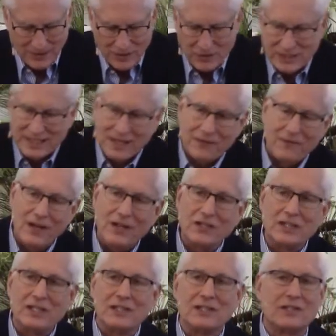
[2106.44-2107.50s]
Their
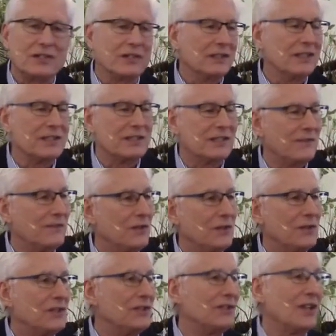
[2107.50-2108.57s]
salvation is their list of
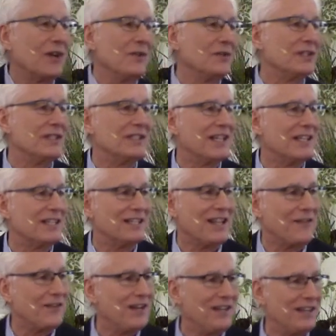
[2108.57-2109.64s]
do's and don'ts. It doesn't
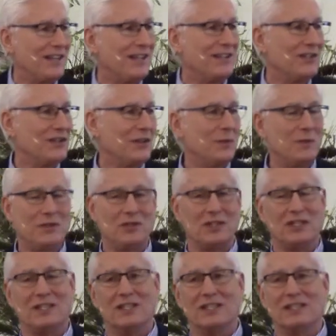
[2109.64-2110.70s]
have anything to do with
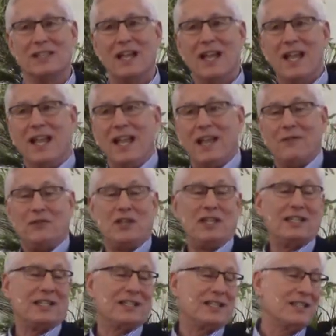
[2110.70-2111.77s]
Jesus. If
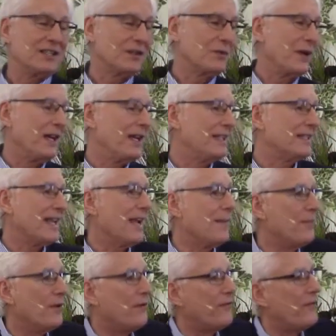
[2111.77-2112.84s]
Jesus is a great
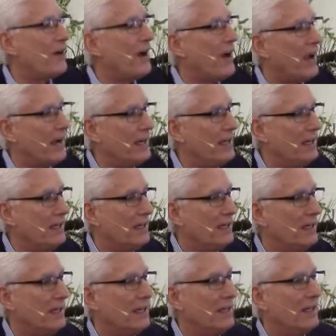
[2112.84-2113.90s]
example, fine.
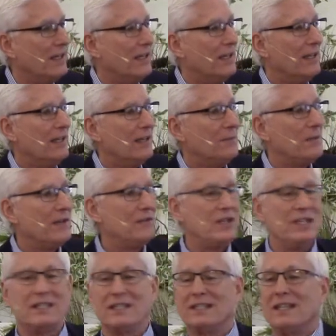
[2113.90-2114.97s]
But if
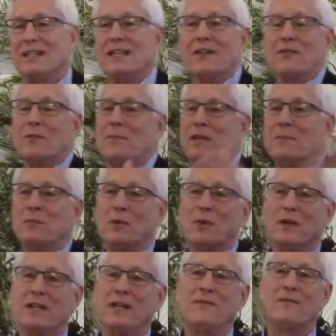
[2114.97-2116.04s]
Jesus had never been
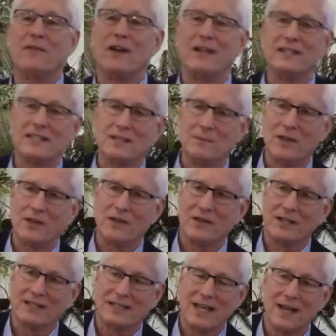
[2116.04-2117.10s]
born, they'd find some other
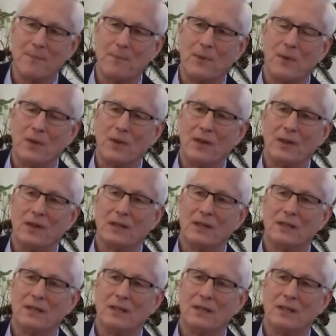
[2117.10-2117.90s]
example.